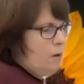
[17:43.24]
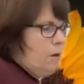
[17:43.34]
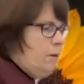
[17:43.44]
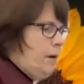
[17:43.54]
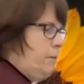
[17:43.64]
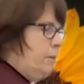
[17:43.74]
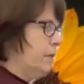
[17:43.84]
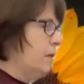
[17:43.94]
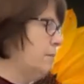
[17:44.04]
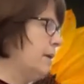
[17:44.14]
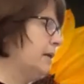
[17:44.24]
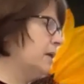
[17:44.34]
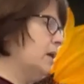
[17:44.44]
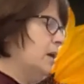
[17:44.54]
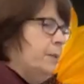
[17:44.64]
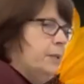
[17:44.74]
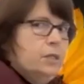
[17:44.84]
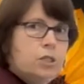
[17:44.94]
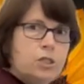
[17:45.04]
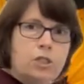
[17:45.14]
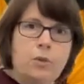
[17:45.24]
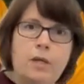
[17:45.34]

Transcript: All right, we're going to come back up and let's just do